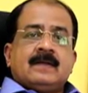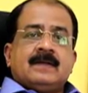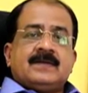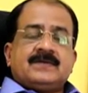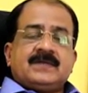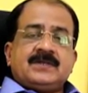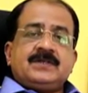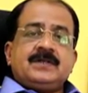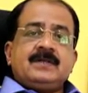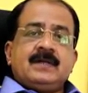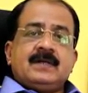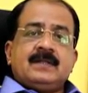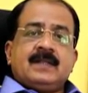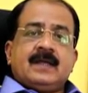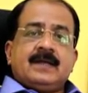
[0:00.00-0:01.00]

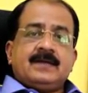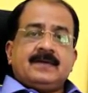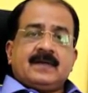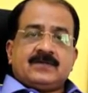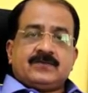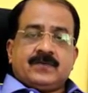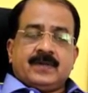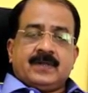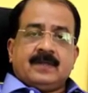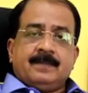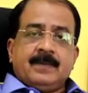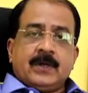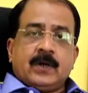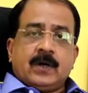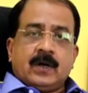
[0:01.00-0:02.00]
recession in the industry
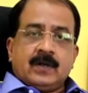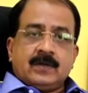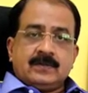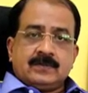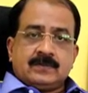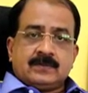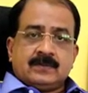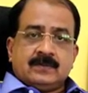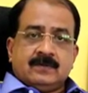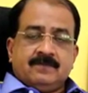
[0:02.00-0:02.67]
because